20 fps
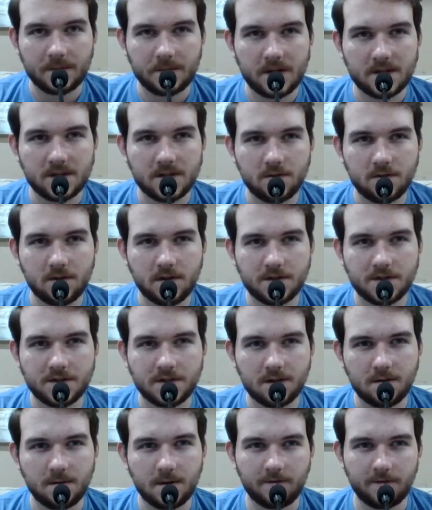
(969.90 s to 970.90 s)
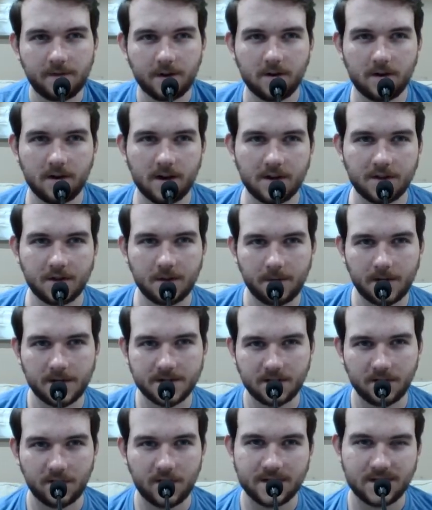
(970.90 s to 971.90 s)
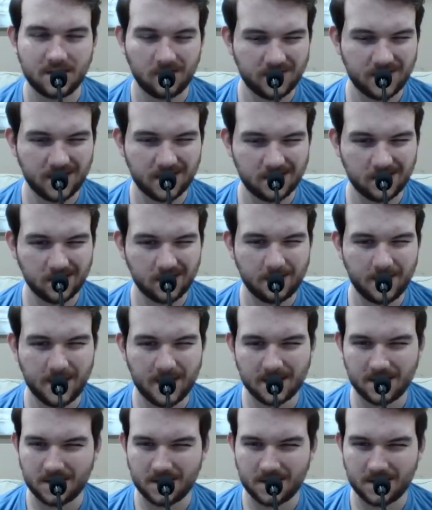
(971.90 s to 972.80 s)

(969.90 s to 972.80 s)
not too concerned about figuring out the puzzle. I don't think they're gonna make it